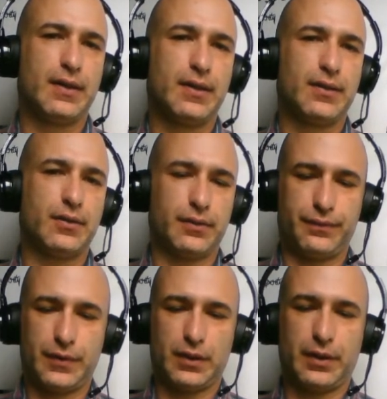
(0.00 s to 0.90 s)
So,
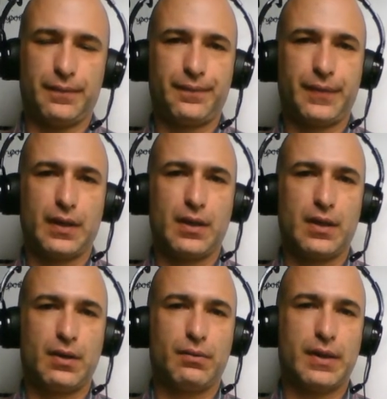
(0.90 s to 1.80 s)
sorry,
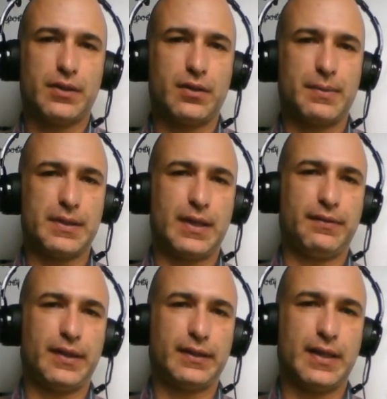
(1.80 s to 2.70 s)
white's going to be
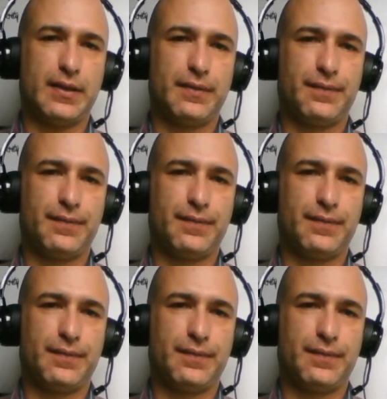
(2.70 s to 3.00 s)
safe like that.